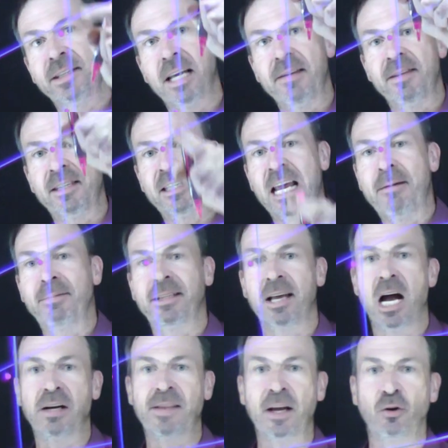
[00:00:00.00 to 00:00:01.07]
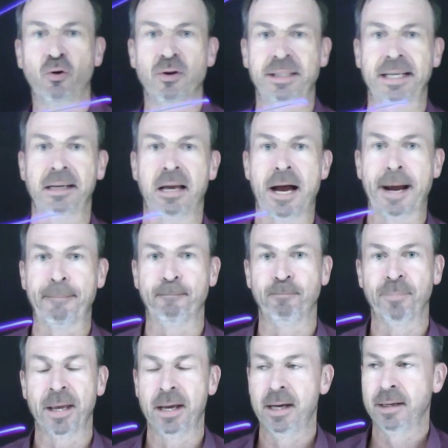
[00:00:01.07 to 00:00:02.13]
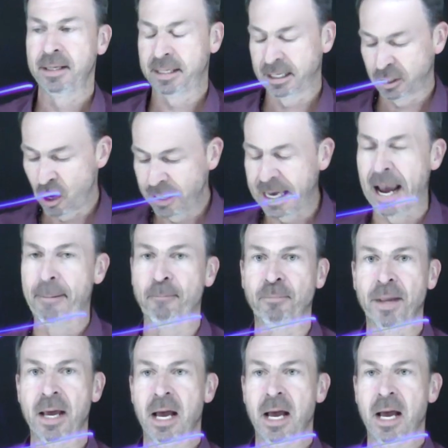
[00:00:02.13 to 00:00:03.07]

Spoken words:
say, the same side of that crossing line. He says, okay,